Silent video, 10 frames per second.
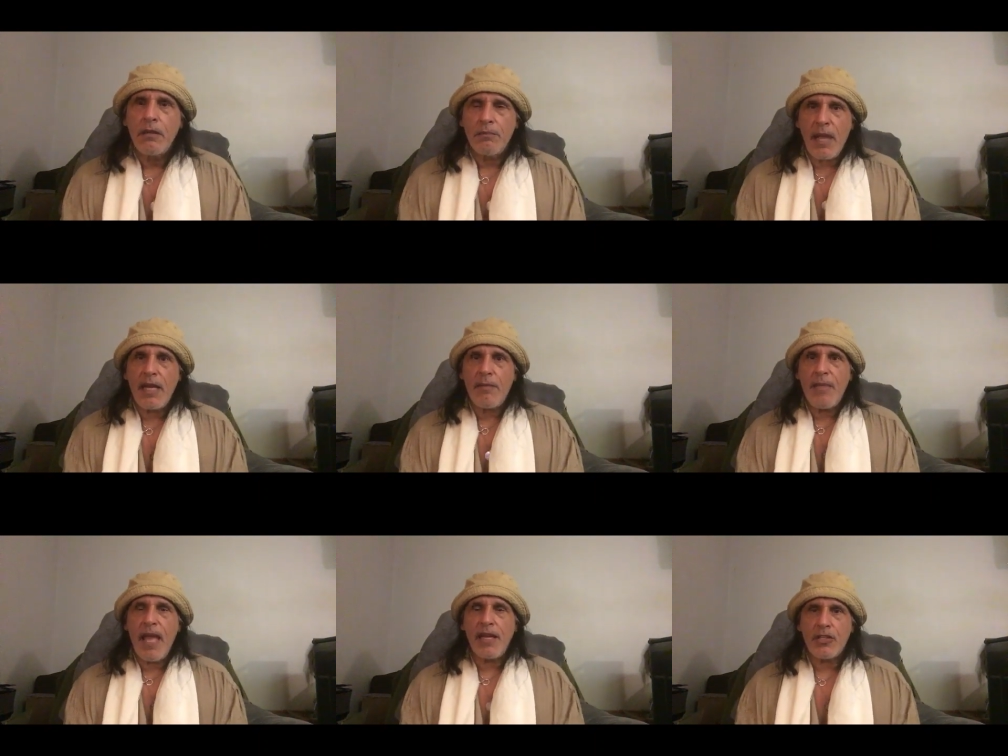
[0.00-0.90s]
many a
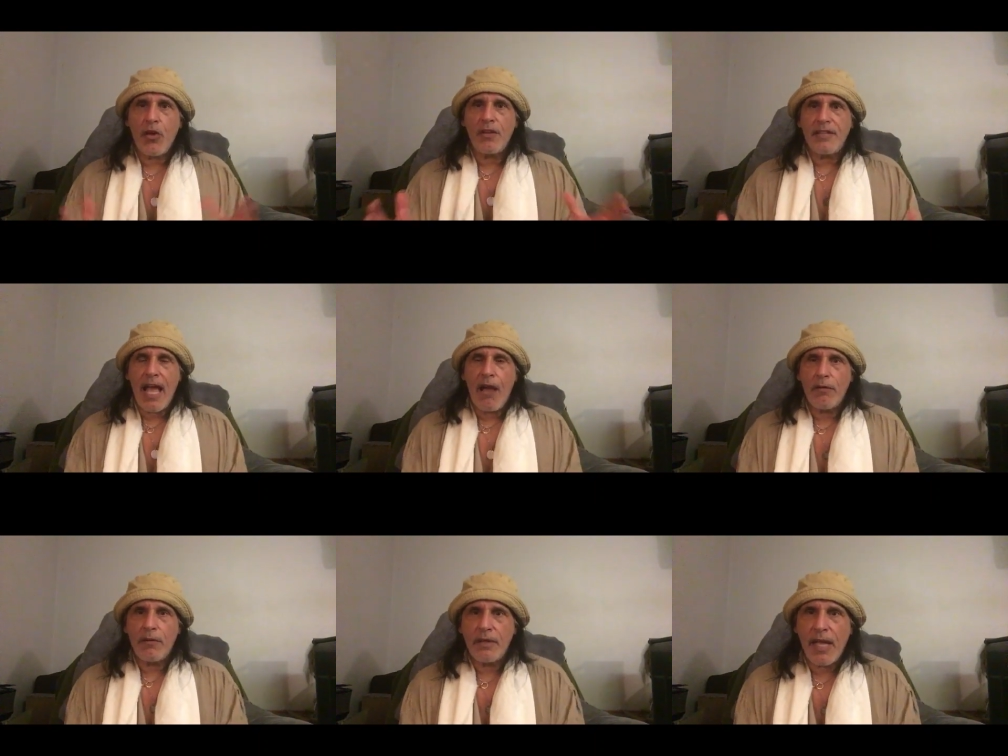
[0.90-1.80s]
man has gone
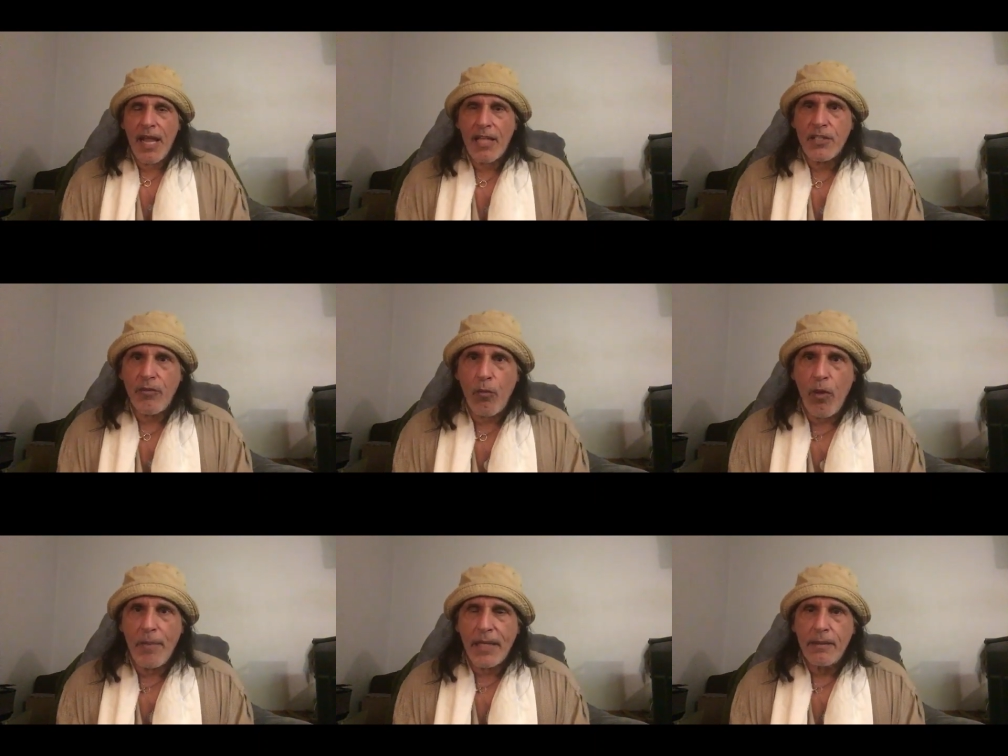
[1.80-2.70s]
down at the hands of a
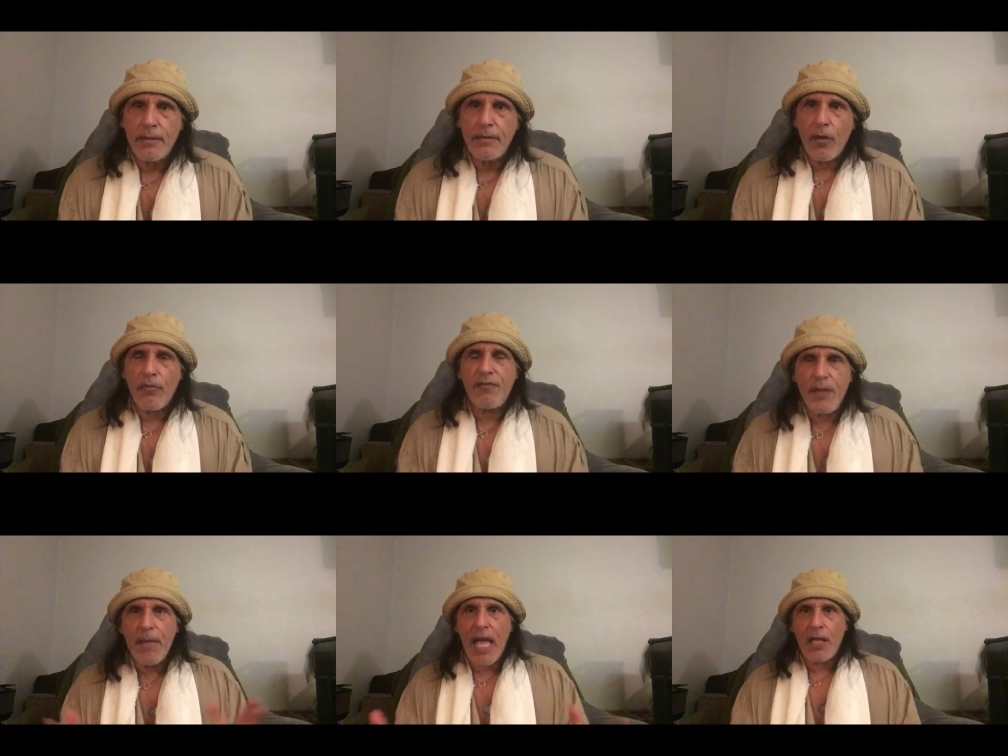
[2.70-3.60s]
woman or
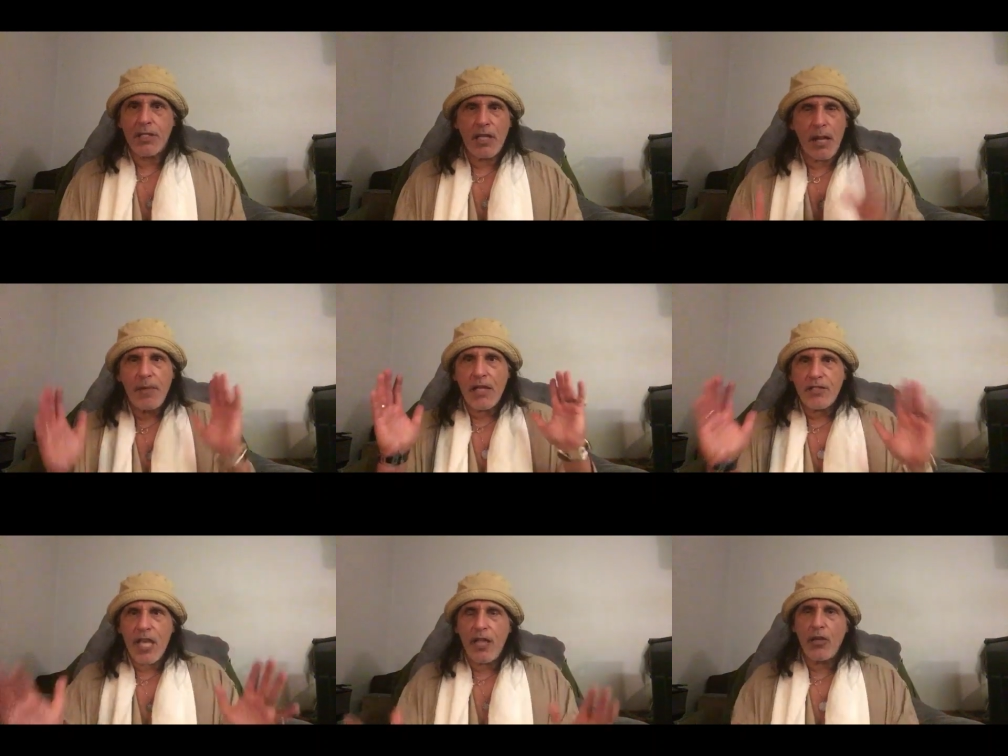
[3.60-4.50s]
females, and I'm not
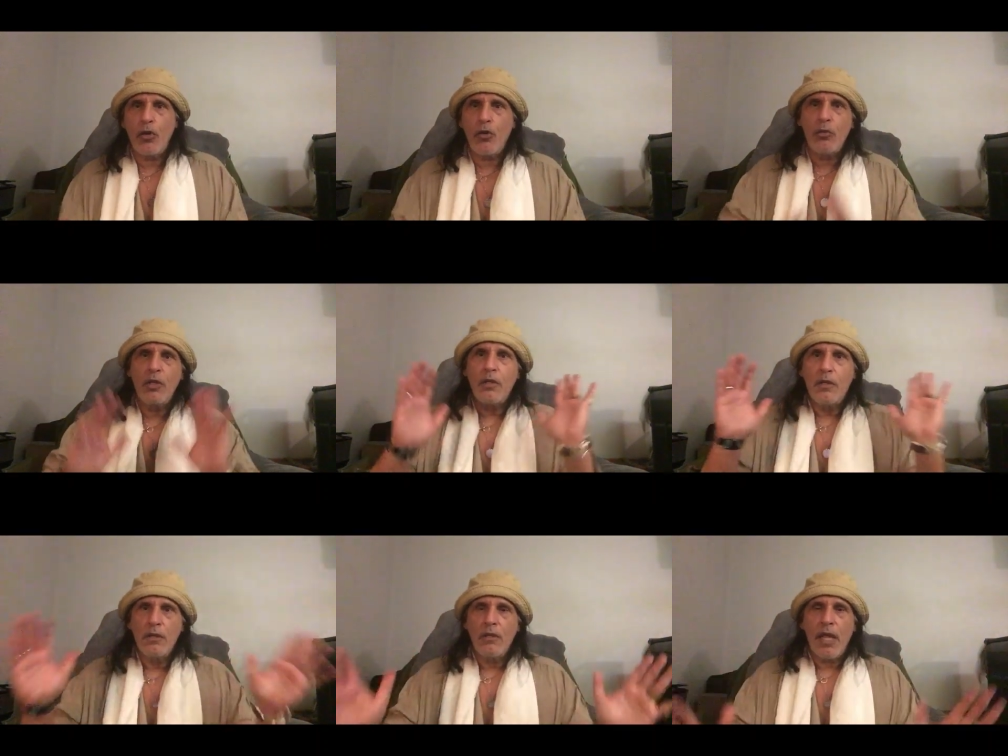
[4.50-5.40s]
saying who,
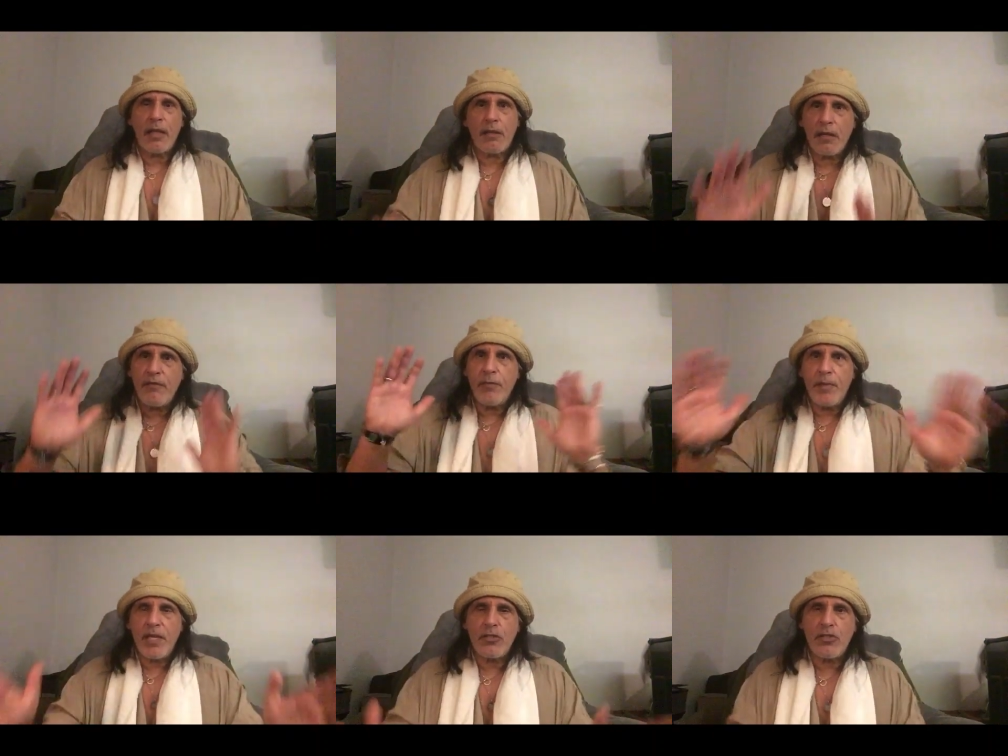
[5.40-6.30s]
it could even
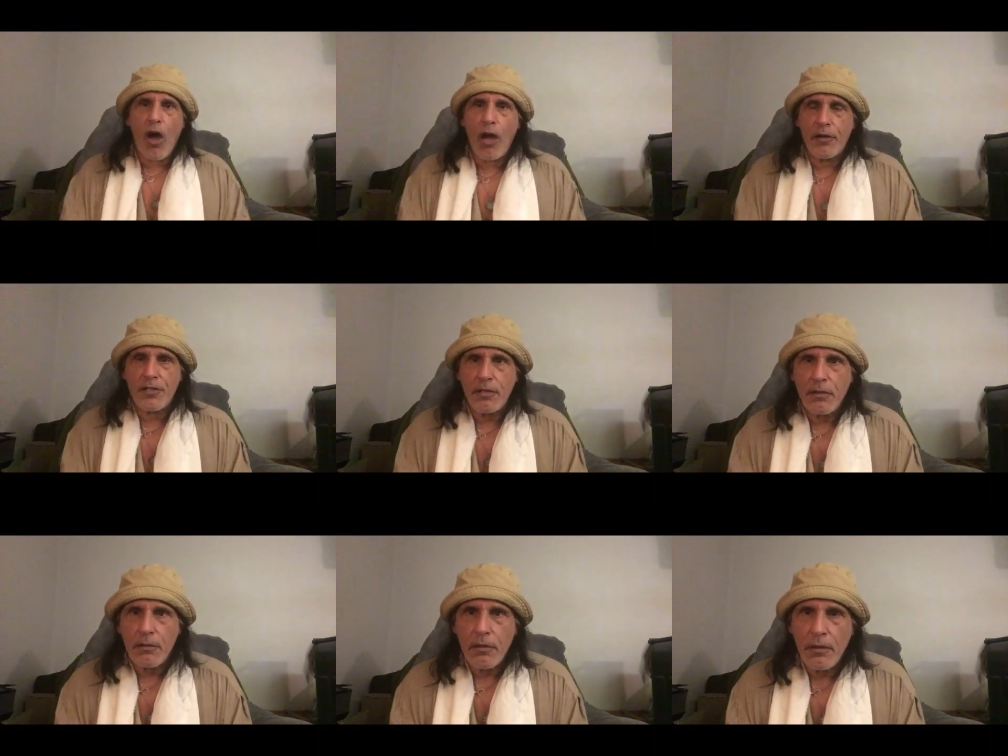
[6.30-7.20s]
be his daughters,
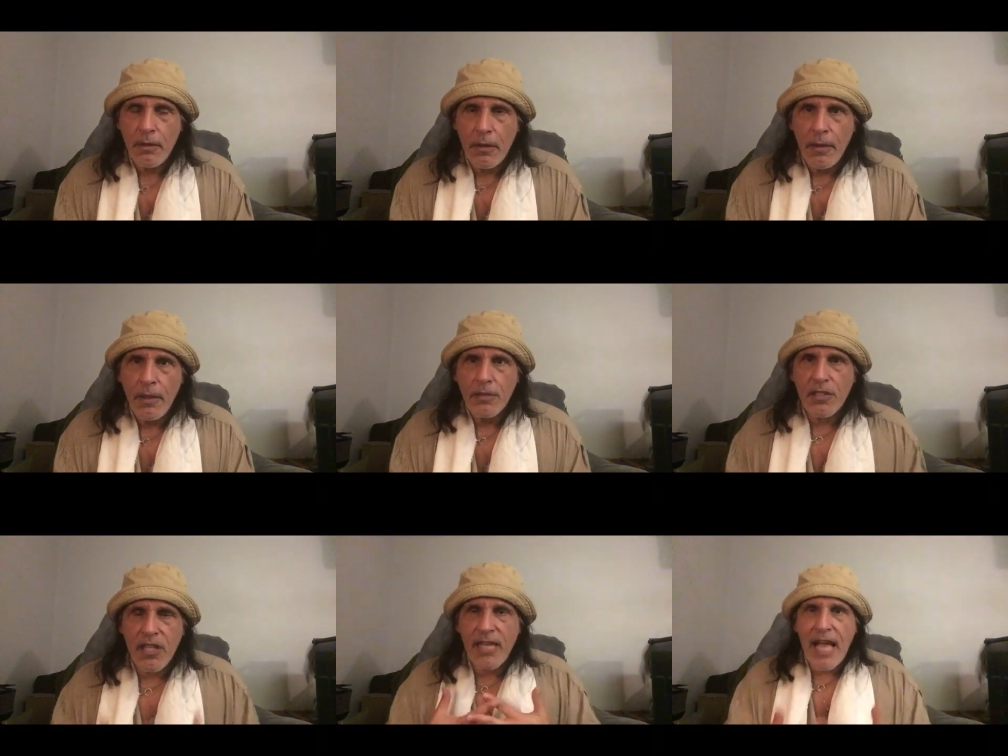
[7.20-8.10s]

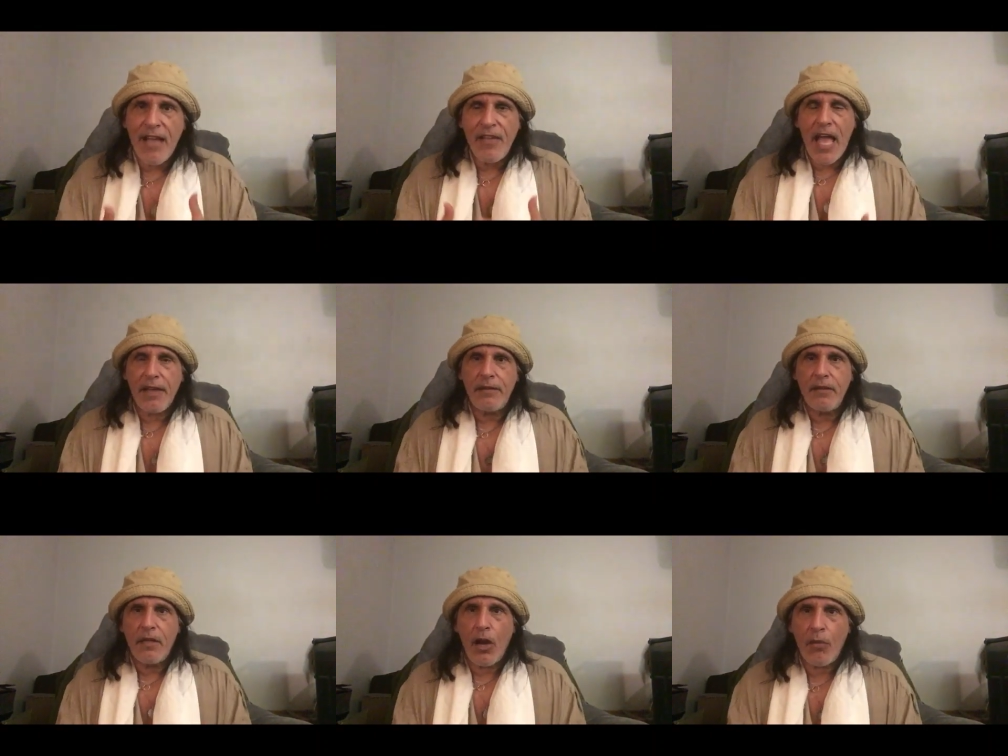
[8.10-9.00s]
just like I've had,
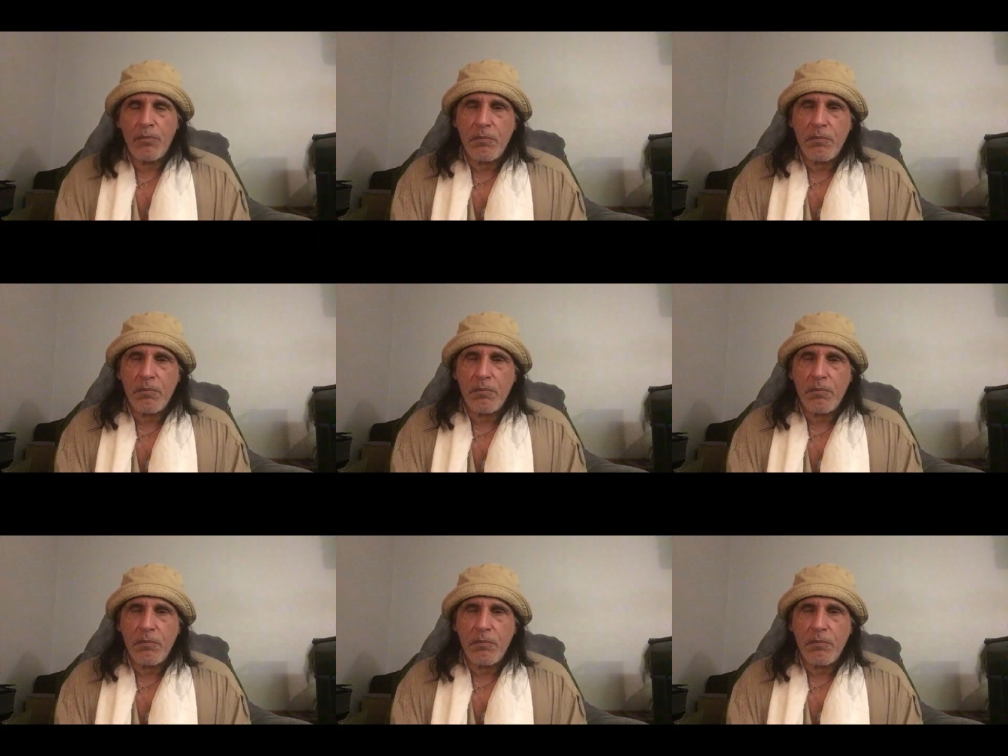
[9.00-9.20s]
you know,